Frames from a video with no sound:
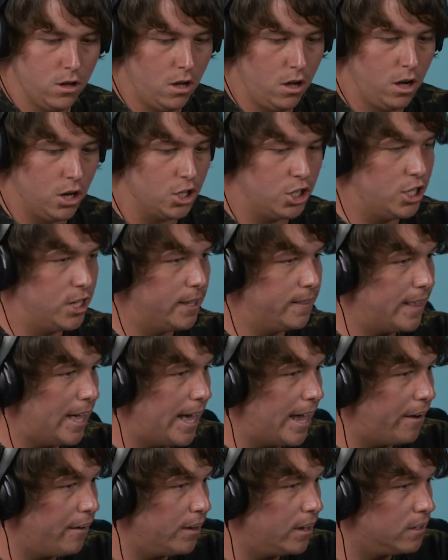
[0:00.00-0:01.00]
Oh shit,
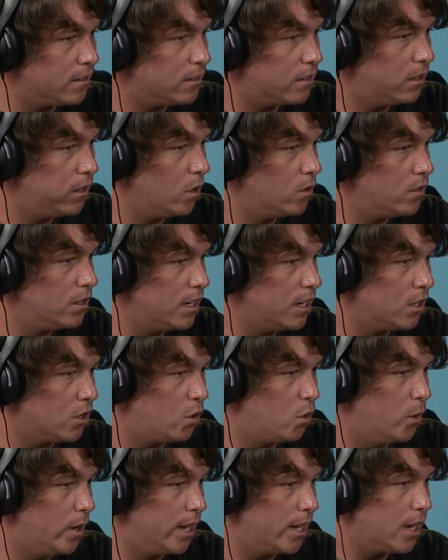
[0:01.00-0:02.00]
that area is closing in
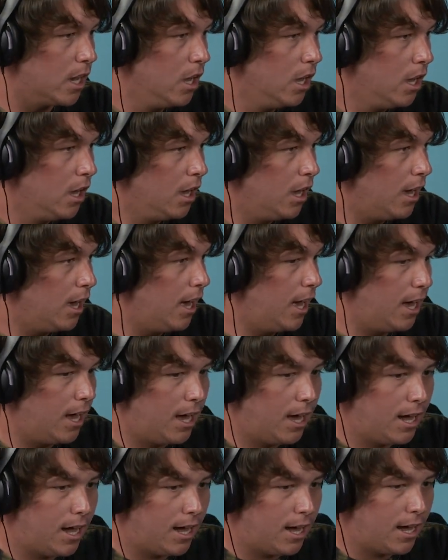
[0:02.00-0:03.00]
quick.
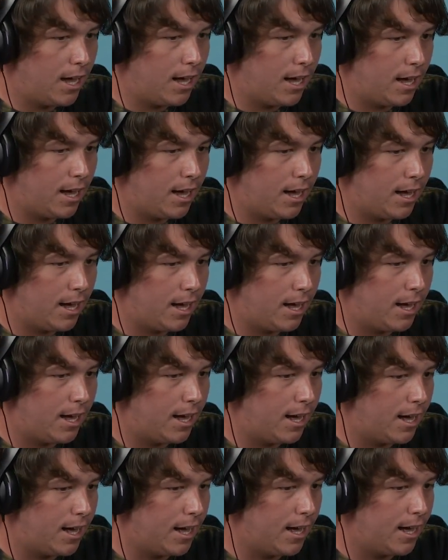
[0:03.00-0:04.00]

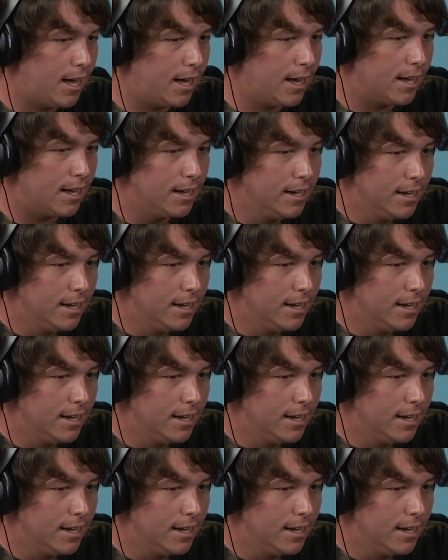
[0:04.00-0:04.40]
Ah!